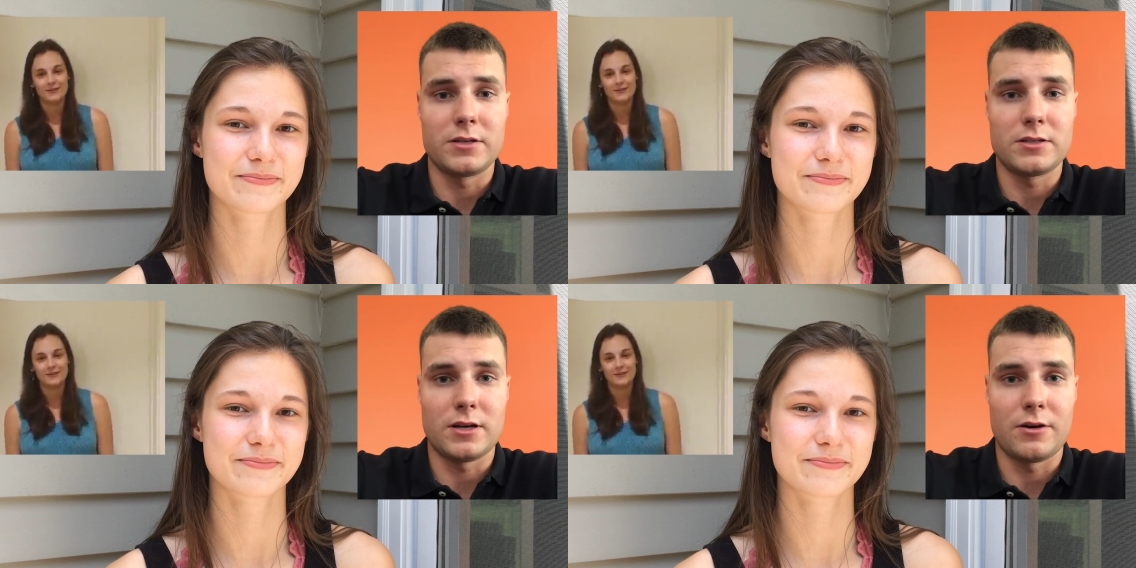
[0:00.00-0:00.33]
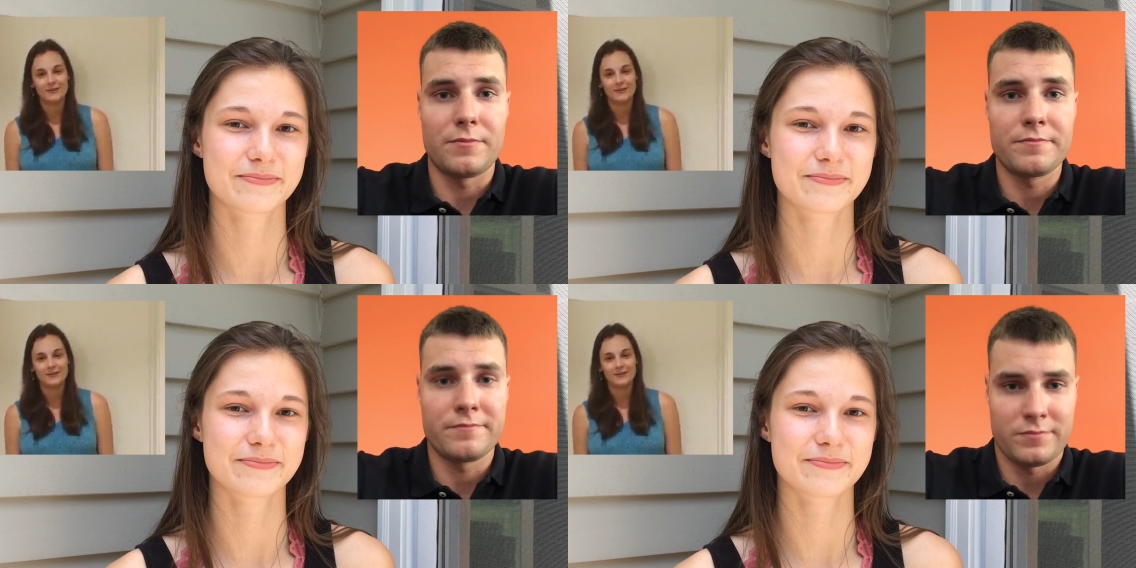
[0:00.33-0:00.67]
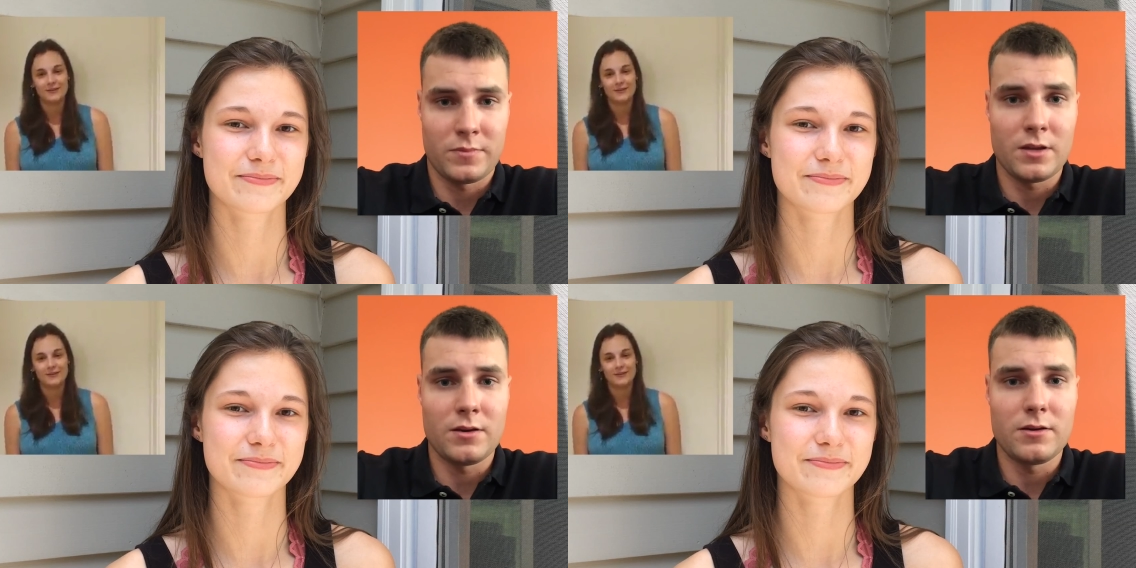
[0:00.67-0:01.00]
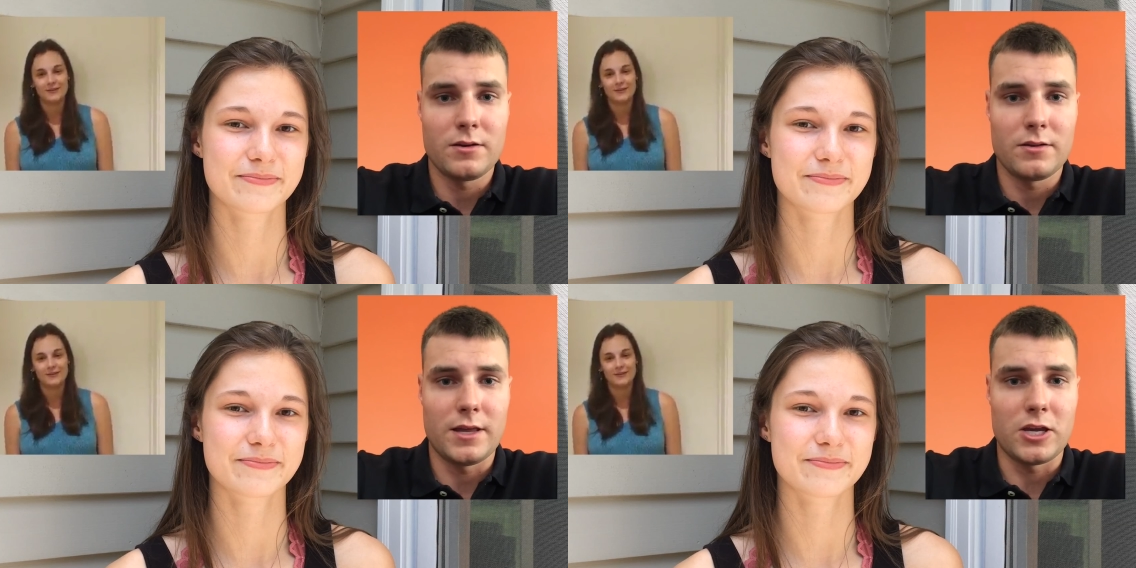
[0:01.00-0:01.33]
Speaker 1: So
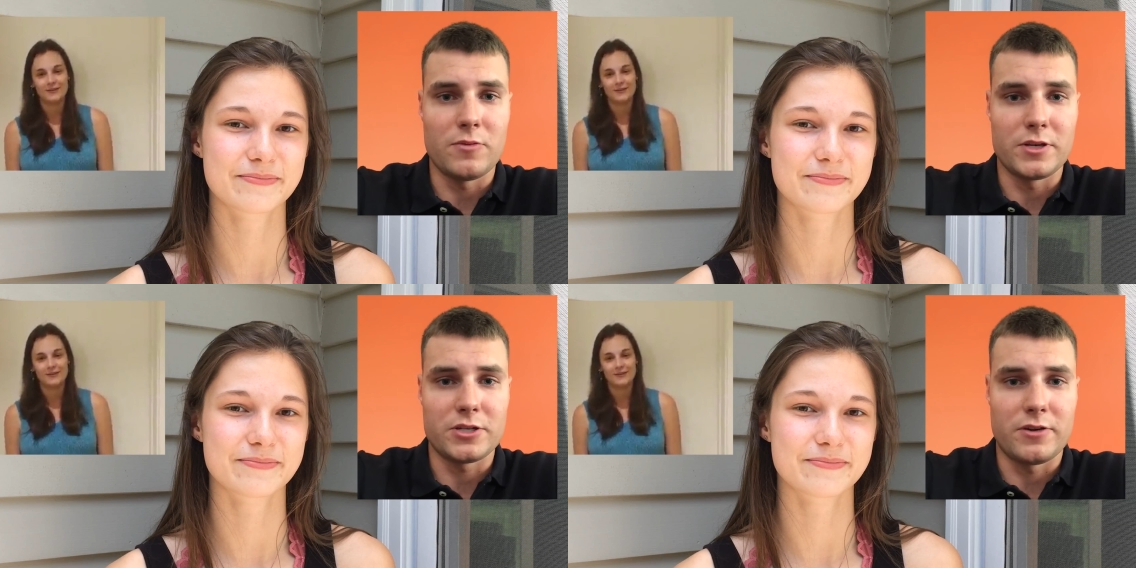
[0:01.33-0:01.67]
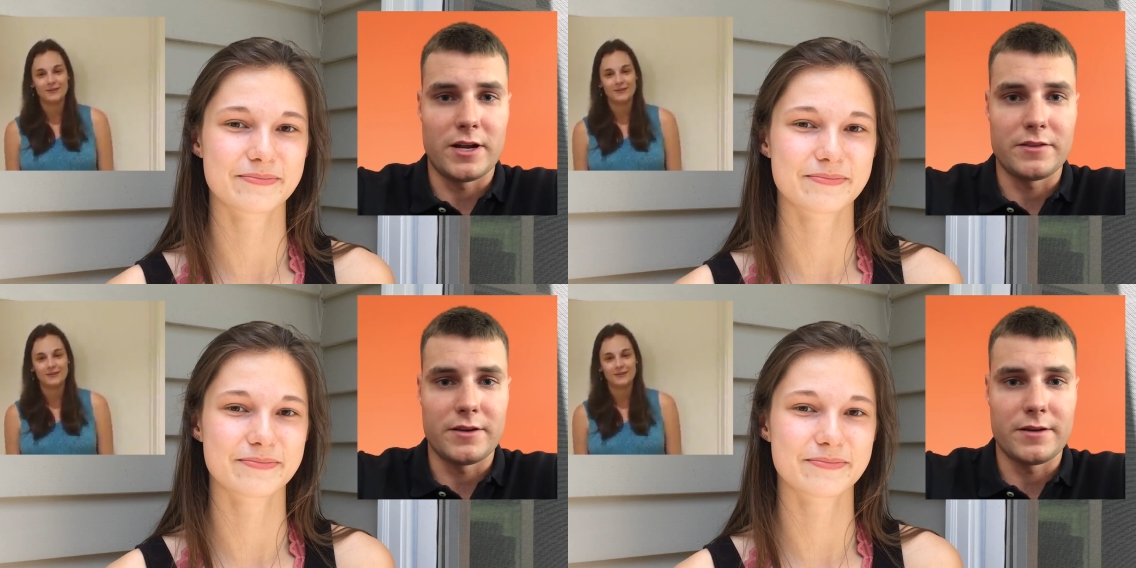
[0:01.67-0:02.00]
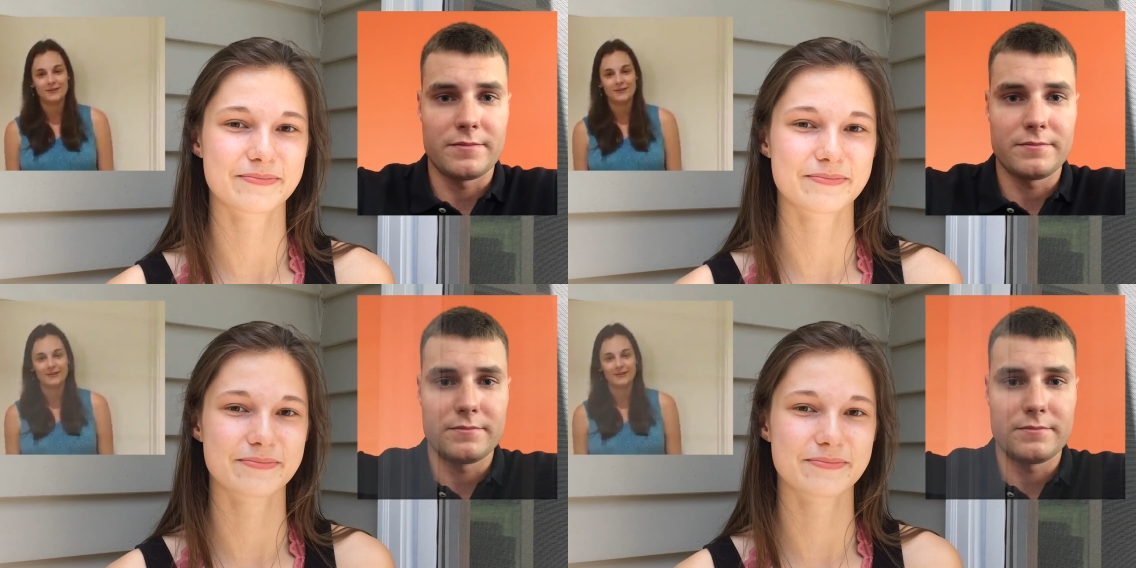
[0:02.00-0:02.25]
thank you, Mr. Anthony.